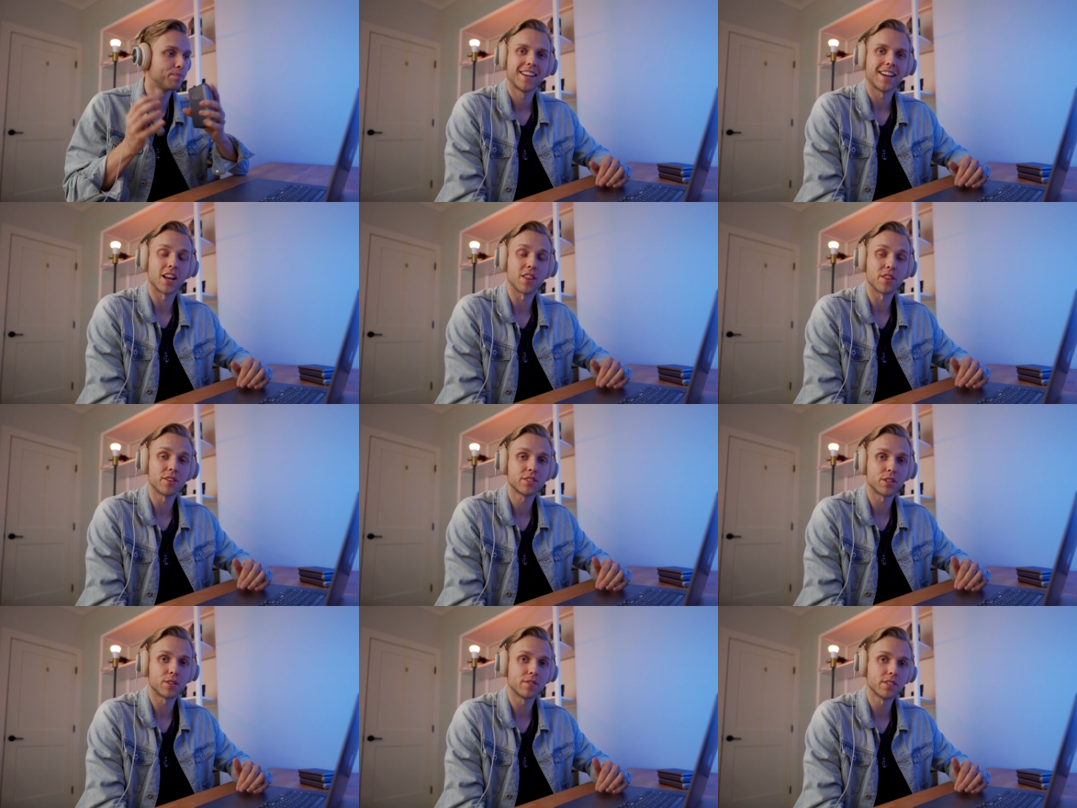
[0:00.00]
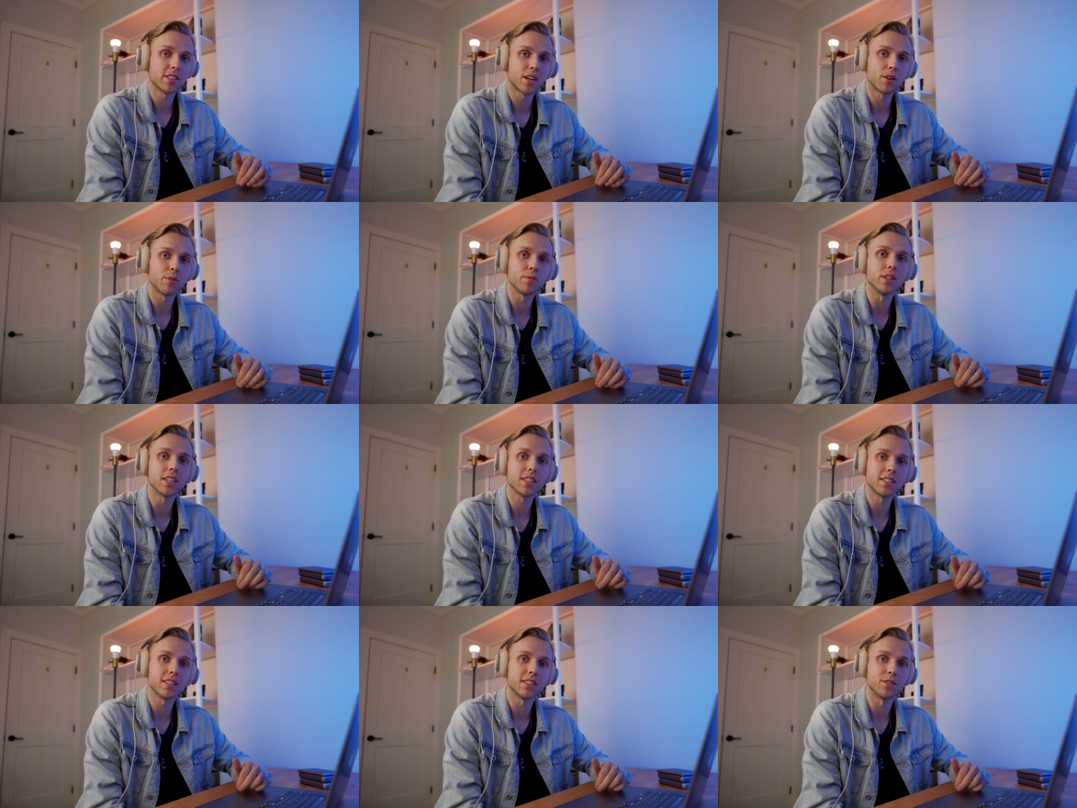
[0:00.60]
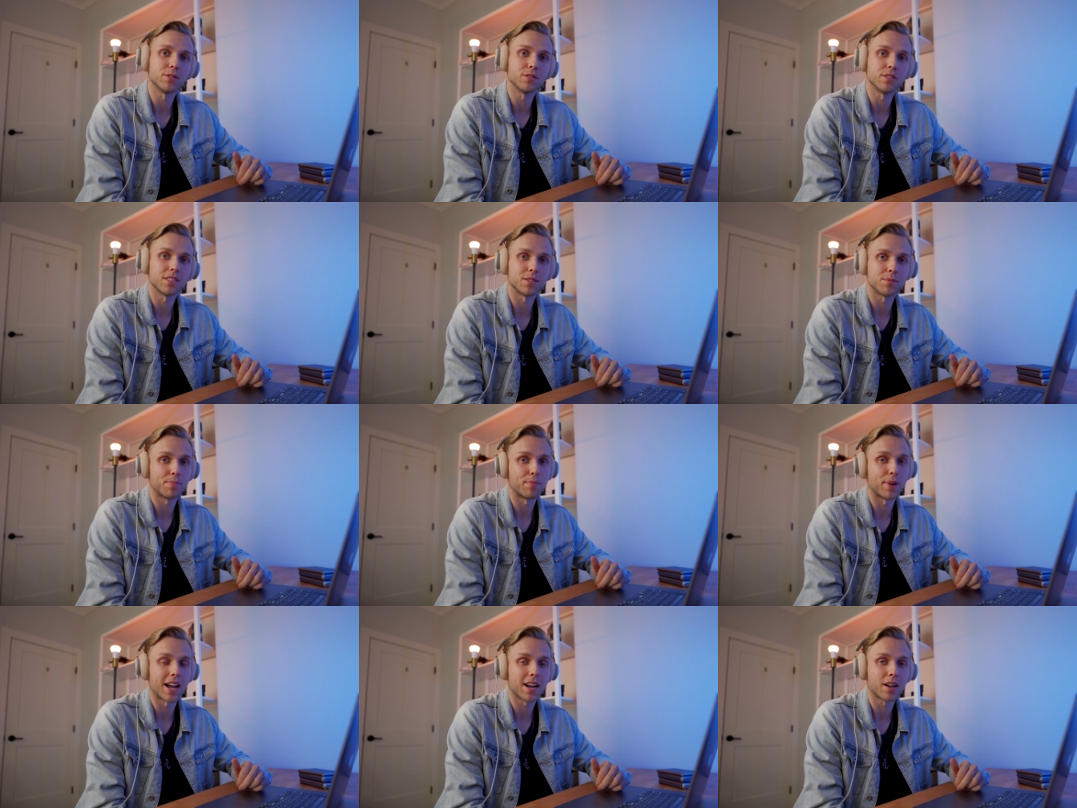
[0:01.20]
Another service that I really like to use is
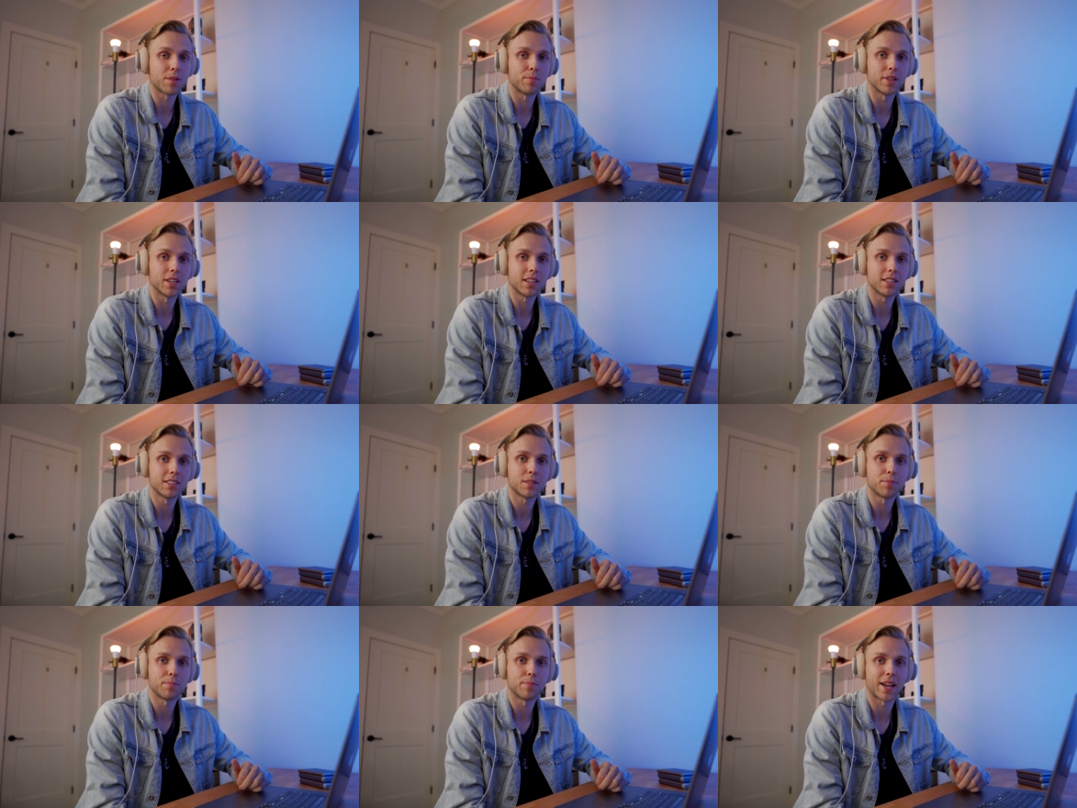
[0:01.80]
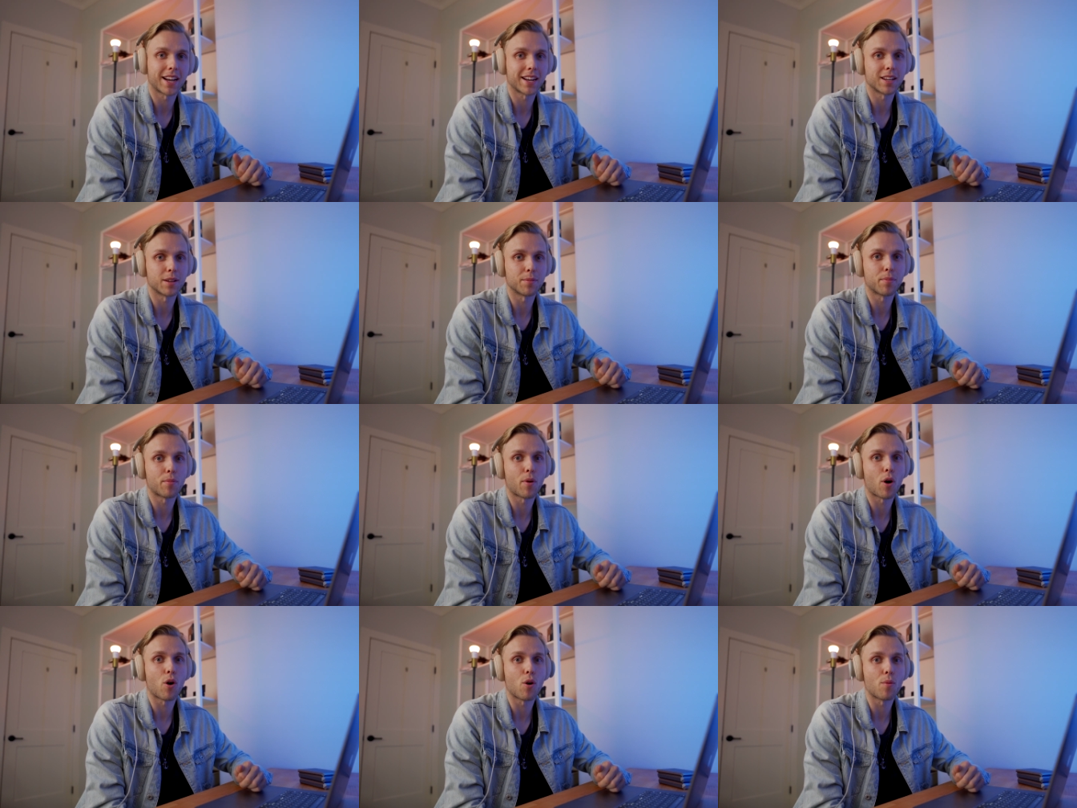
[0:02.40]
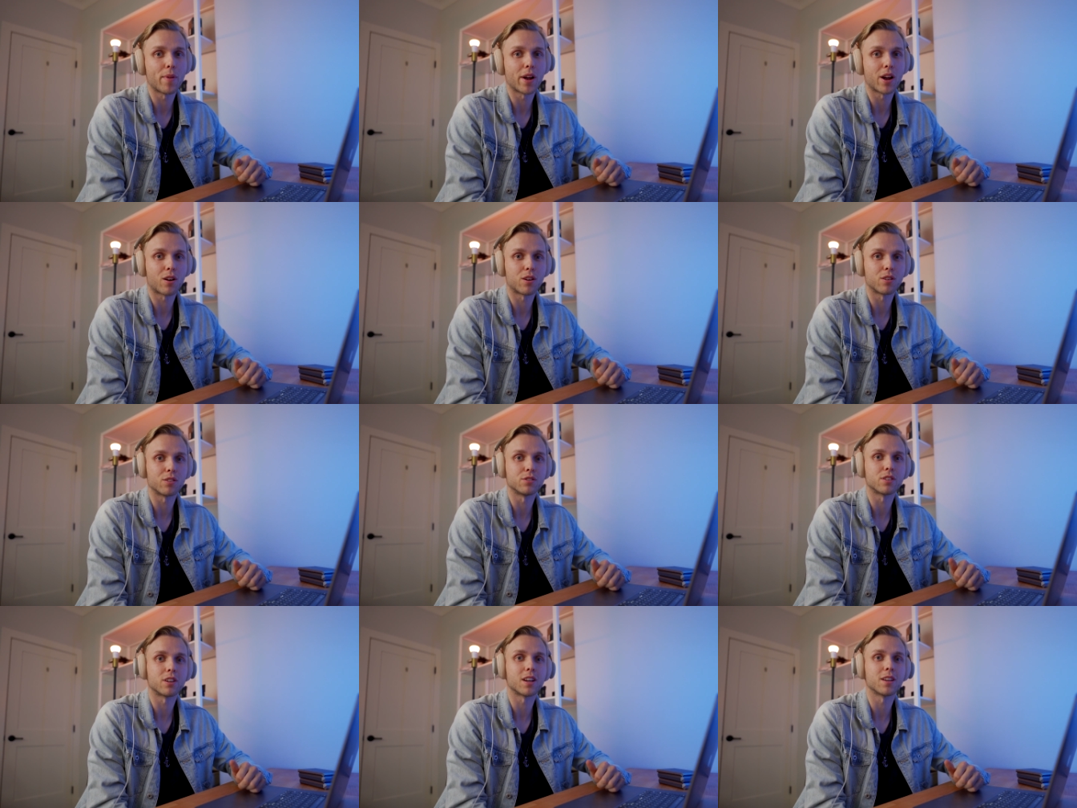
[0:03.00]
Backblaze to back up all my
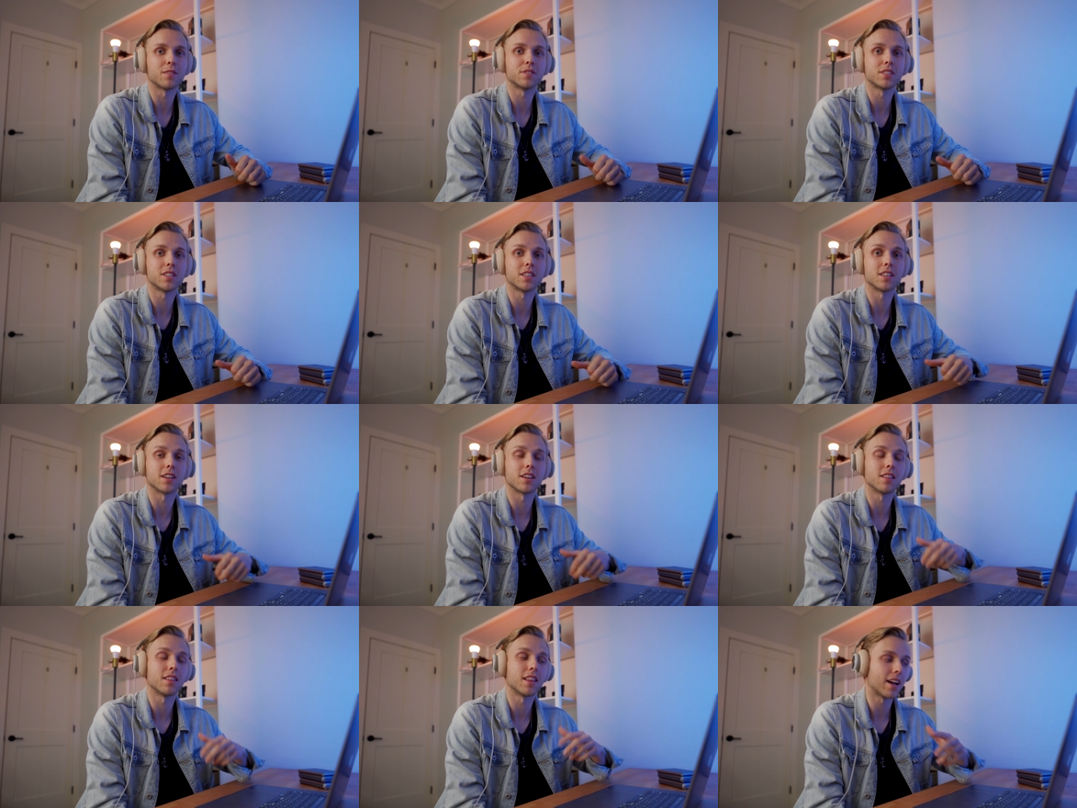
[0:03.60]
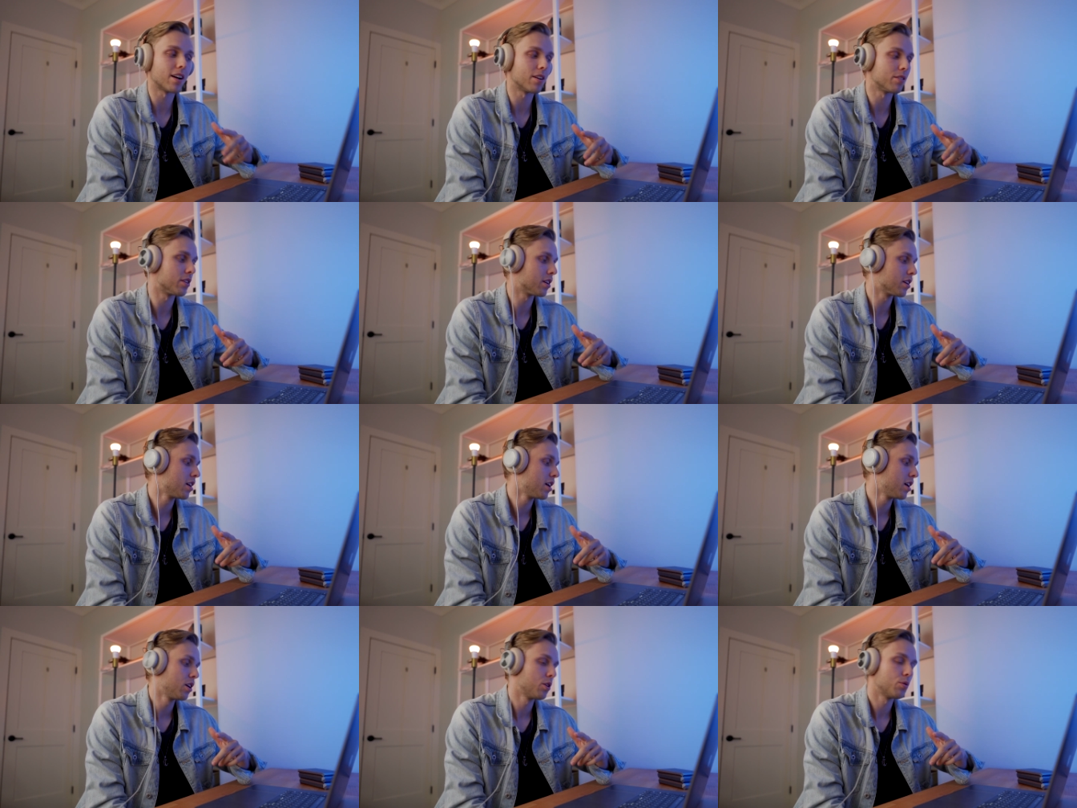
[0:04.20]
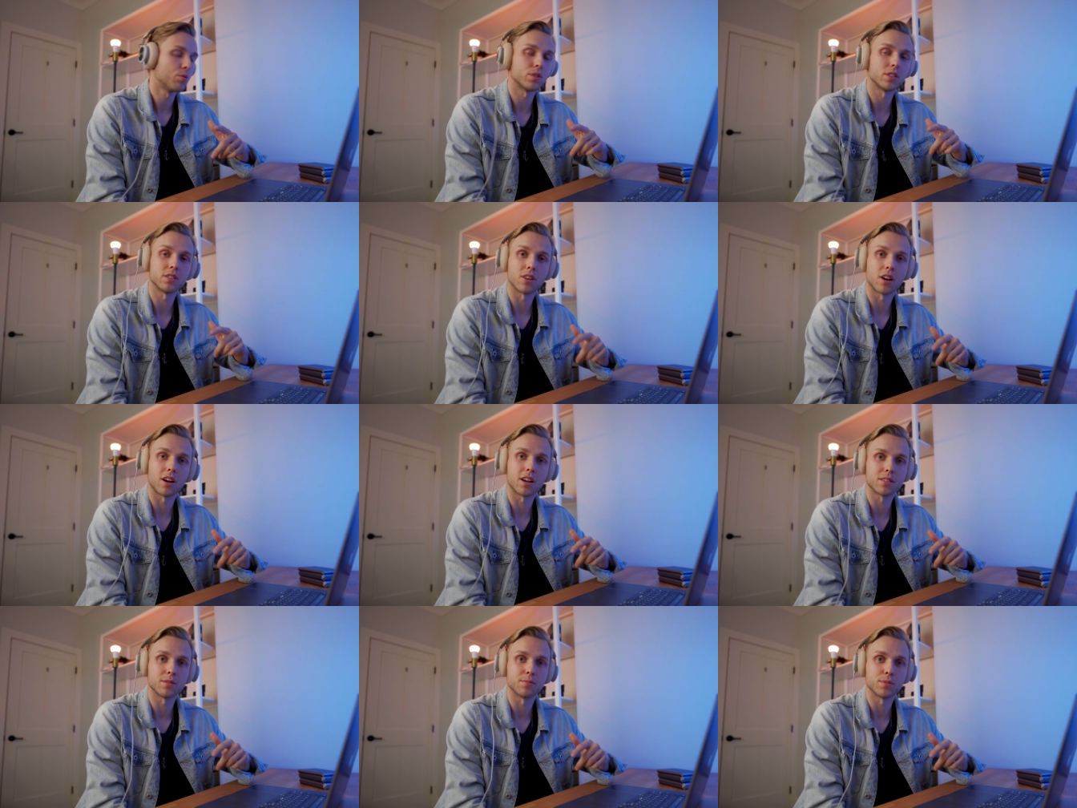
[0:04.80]
hard drives to the cloud, which is
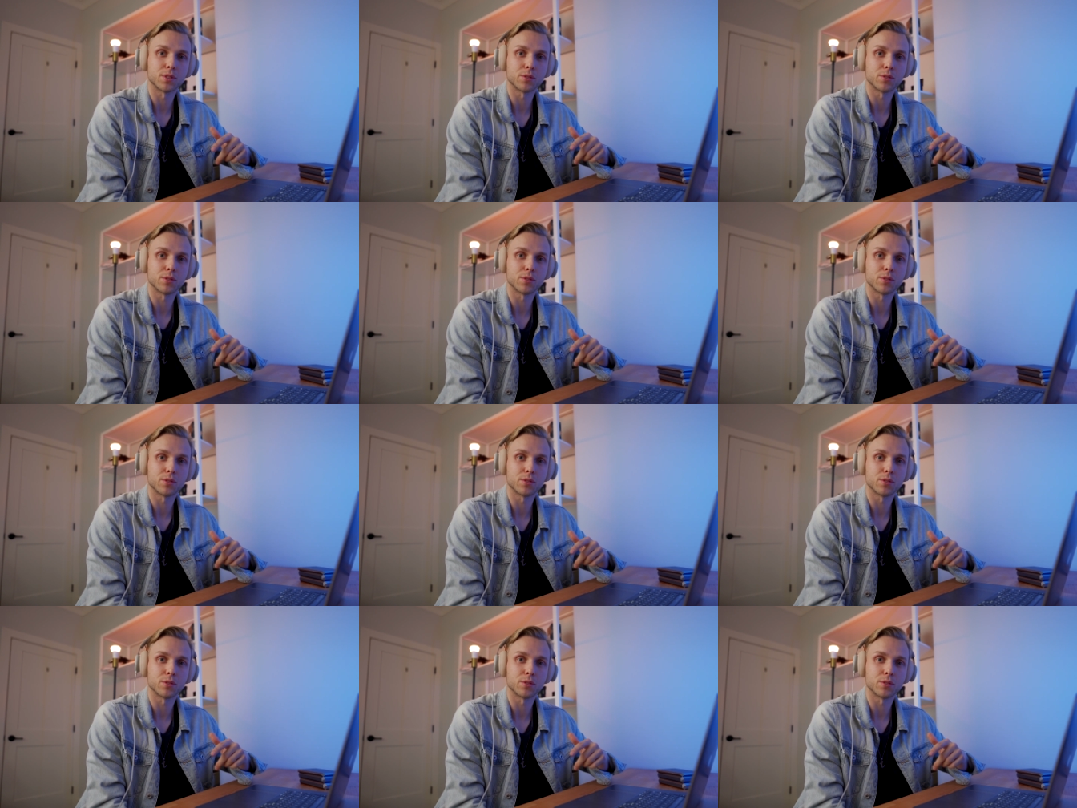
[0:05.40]
awesome.